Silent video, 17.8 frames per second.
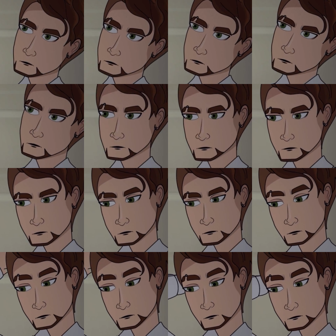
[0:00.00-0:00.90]
I
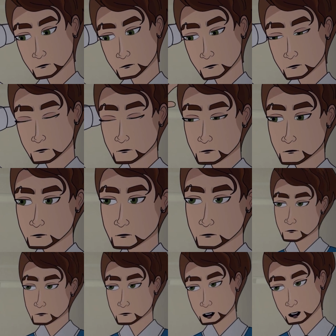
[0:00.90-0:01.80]
hesitate.
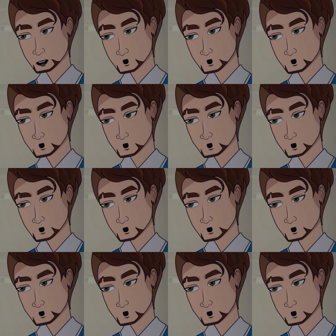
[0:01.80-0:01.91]
"I don't